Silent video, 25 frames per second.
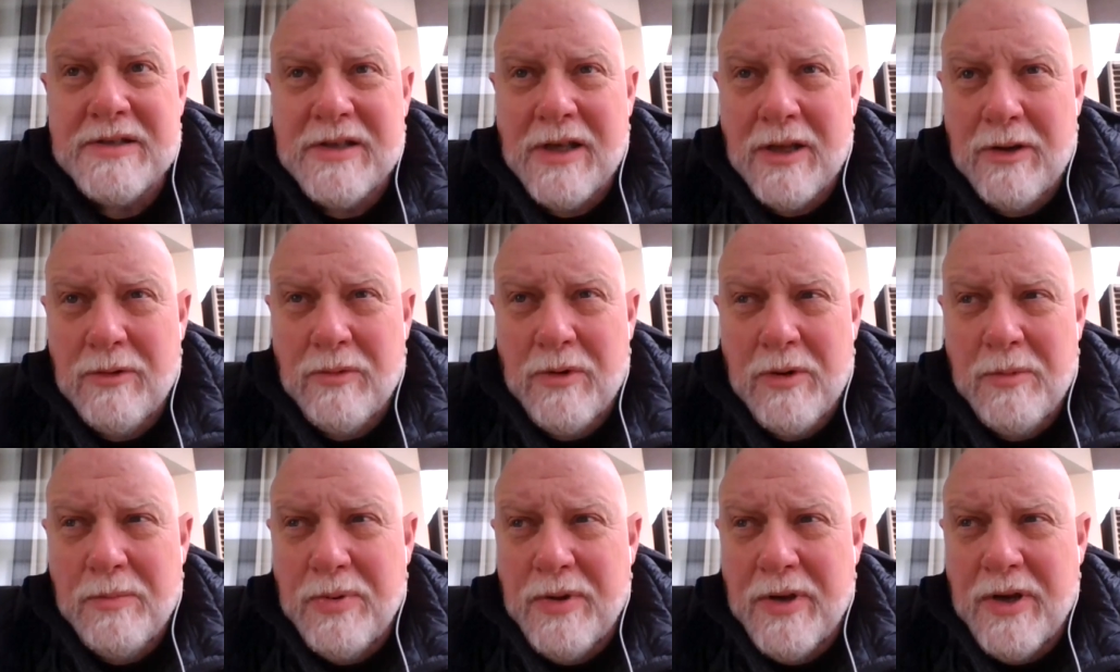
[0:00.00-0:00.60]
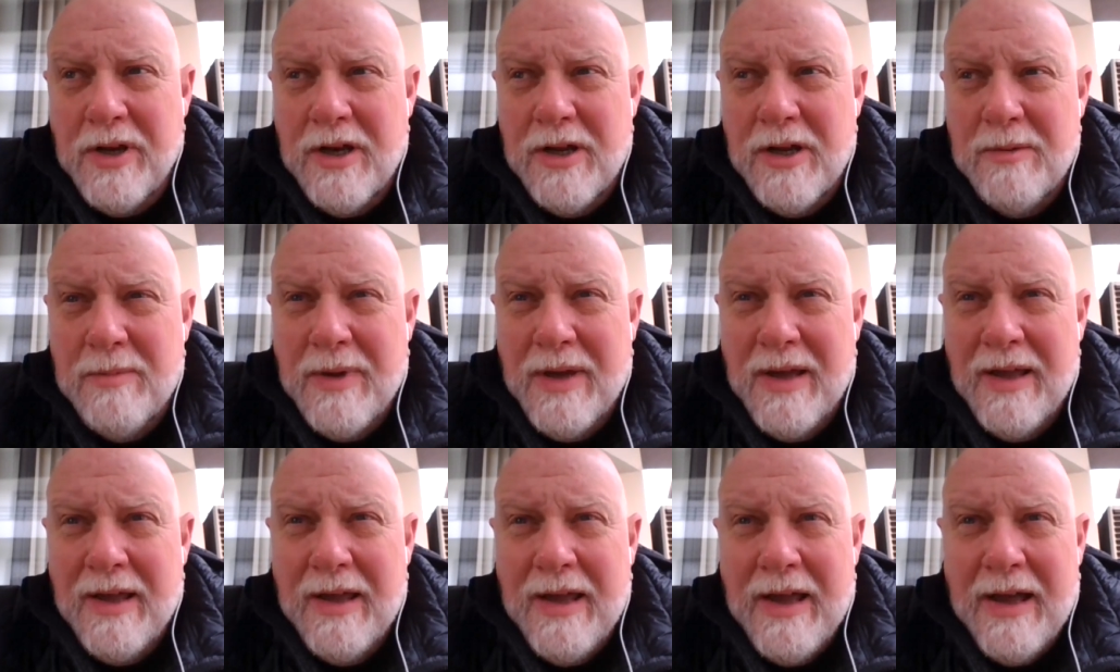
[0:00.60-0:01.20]
I don't want to put any of
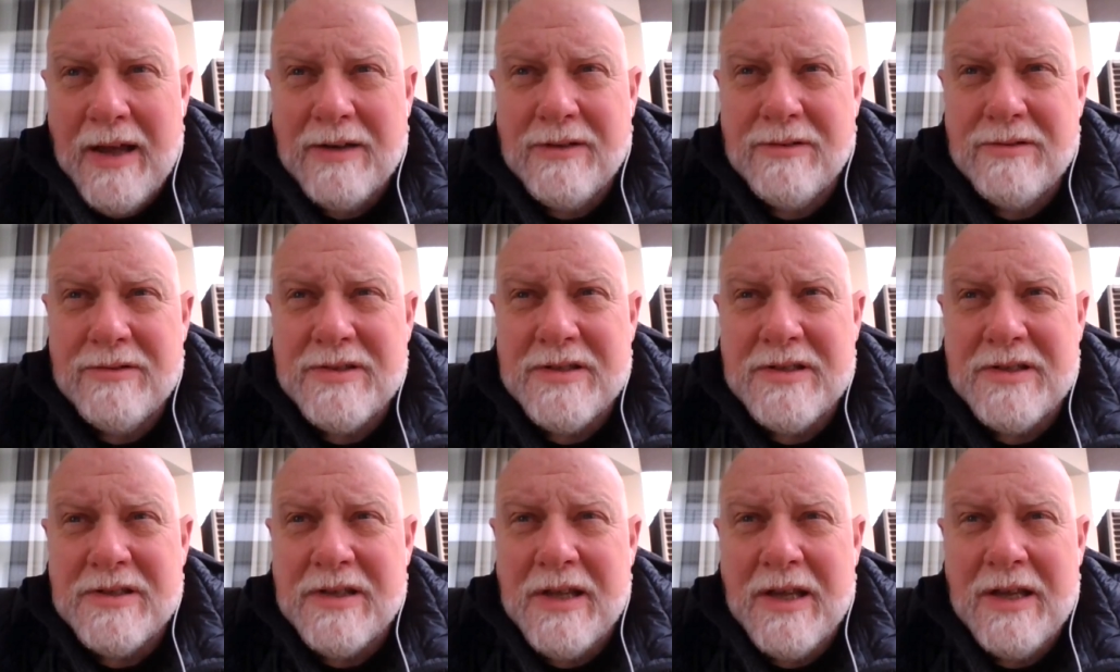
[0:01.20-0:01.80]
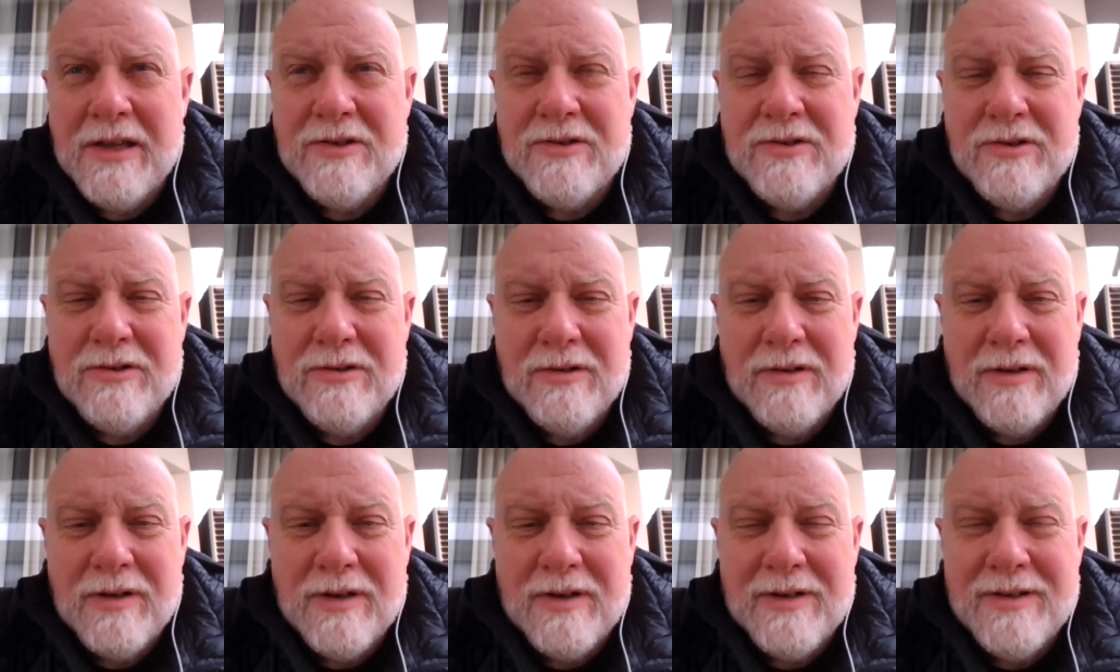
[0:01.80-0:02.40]
my actors in
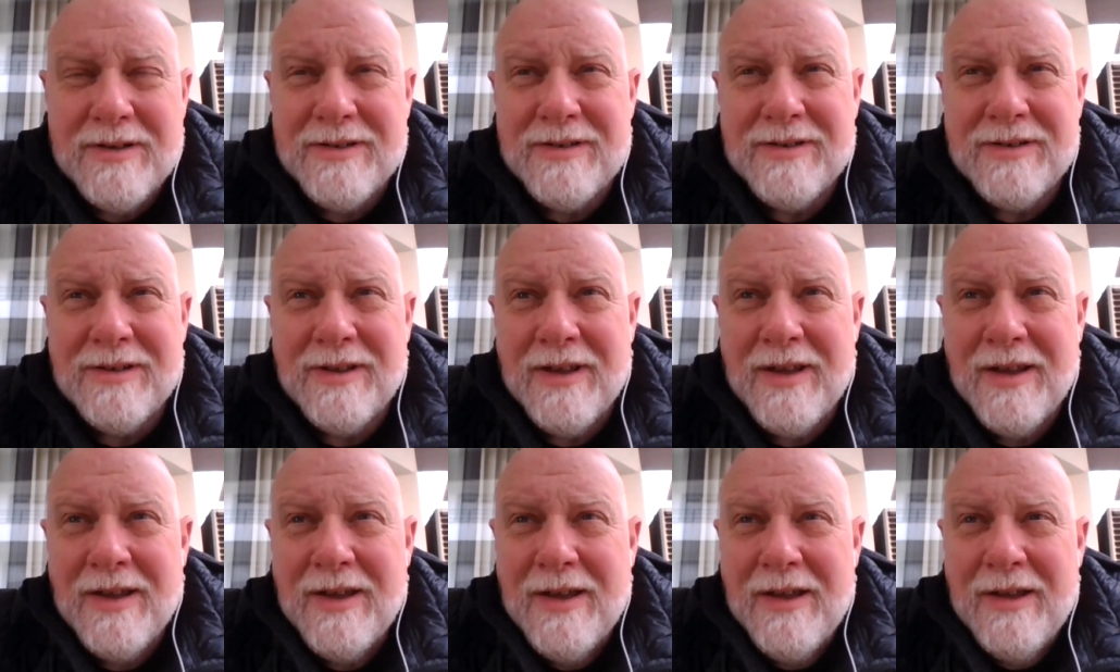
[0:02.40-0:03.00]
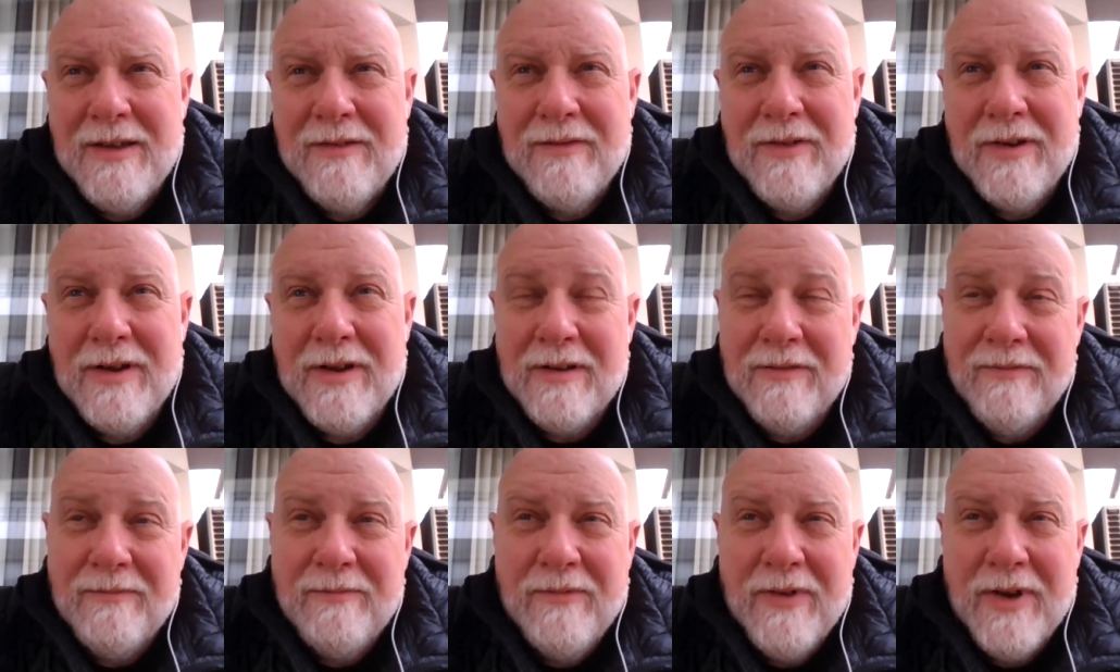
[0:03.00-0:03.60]
danger. And it's just a
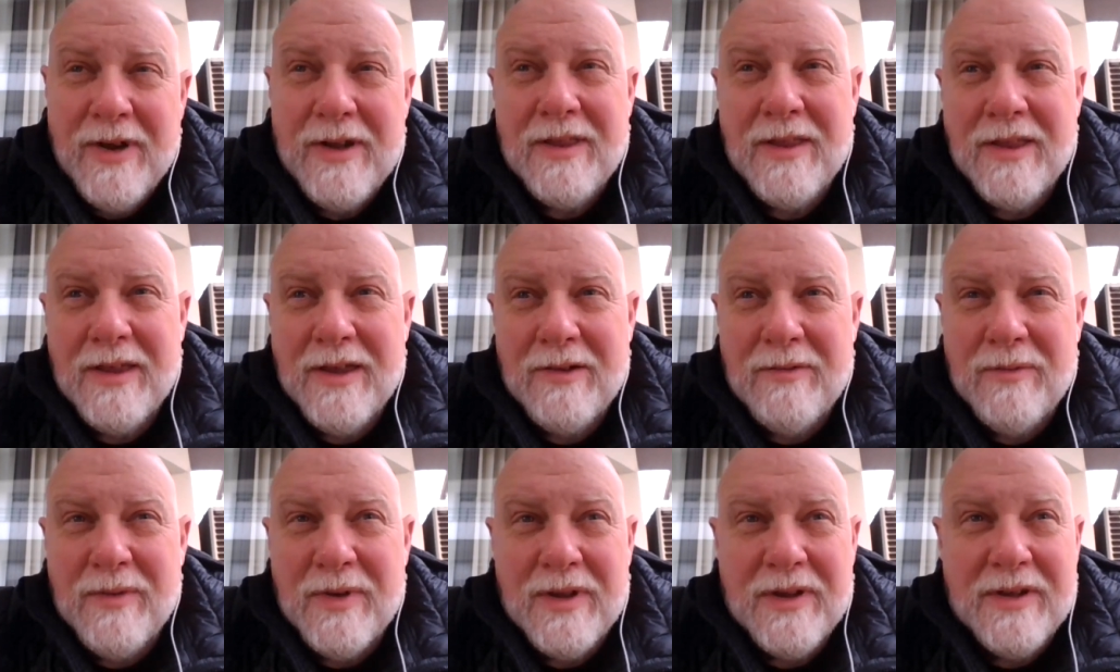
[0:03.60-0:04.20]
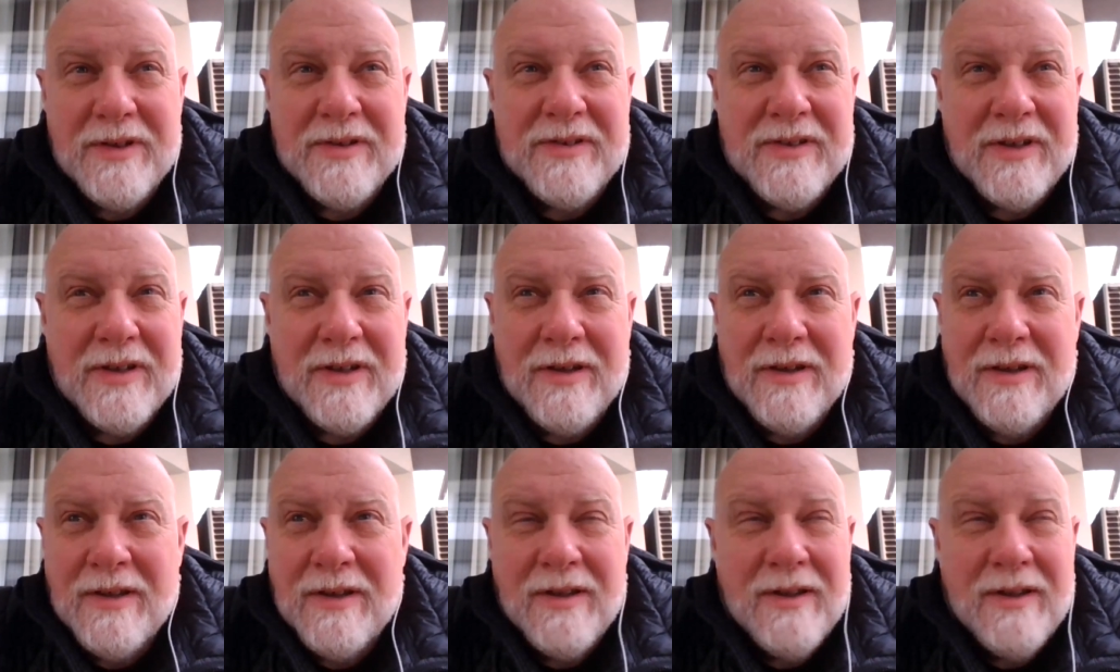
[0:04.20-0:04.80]
very, frankly, unrealistic